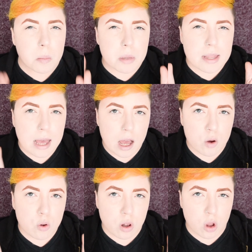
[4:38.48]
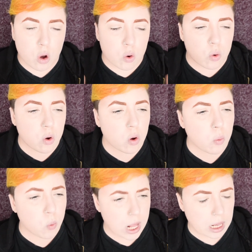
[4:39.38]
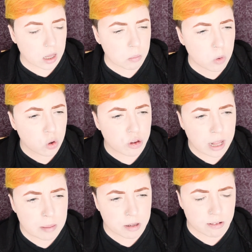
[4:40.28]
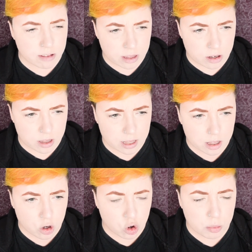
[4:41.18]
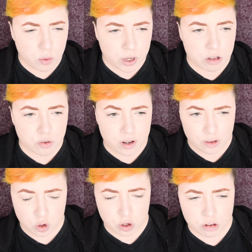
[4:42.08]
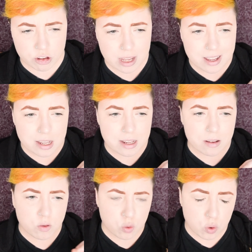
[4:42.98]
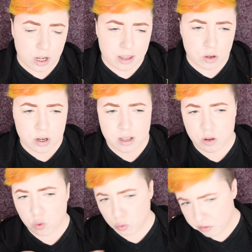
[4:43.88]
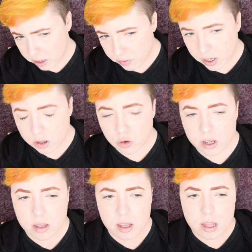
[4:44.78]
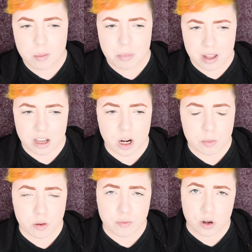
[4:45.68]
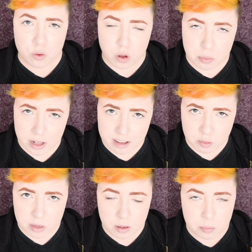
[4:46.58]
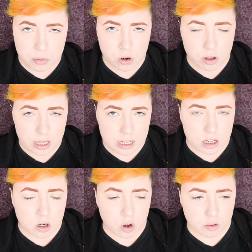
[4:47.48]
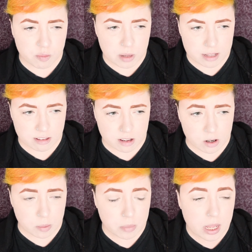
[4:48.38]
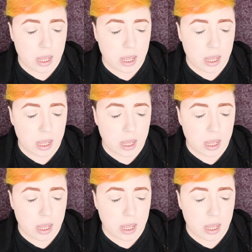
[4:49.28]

But how low? Well, most labs consider that the normal range for adults is 200 to 500 milligrams of ceruloplasmin per liter of blood serum.